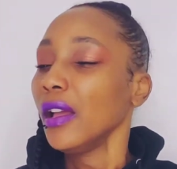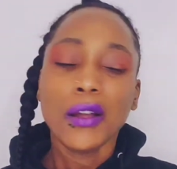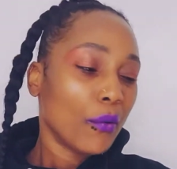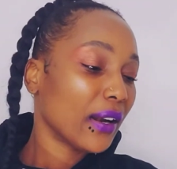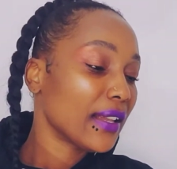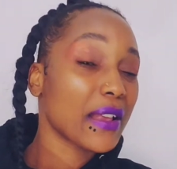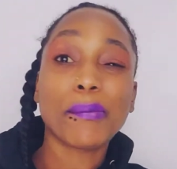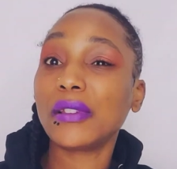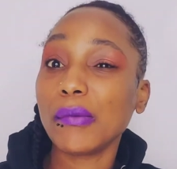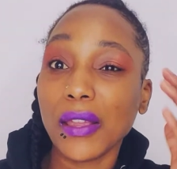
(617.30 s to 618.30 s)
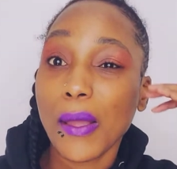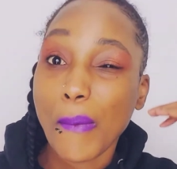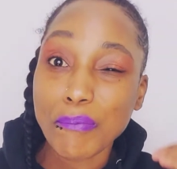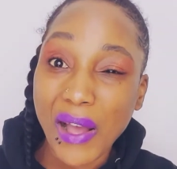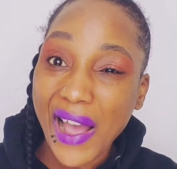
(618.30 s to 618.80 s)
What else happened to me?
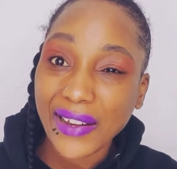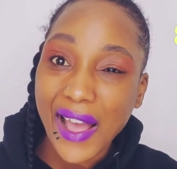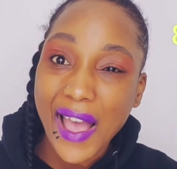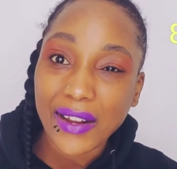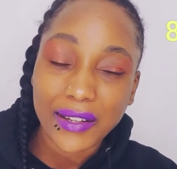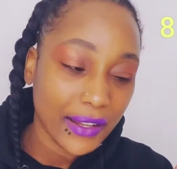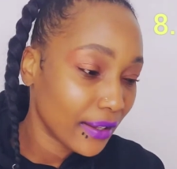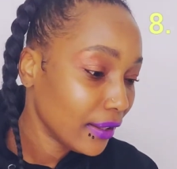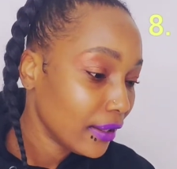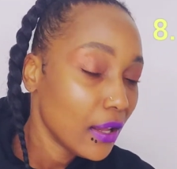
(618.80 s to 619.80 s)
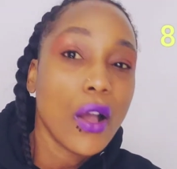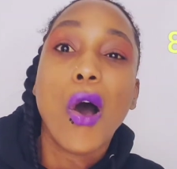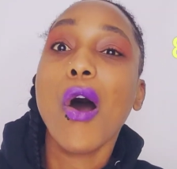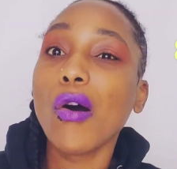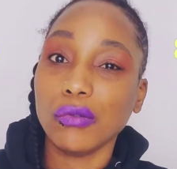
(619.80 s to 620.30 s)
Bad acne.
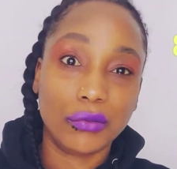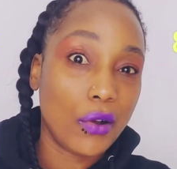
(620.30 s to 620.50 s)
Oh.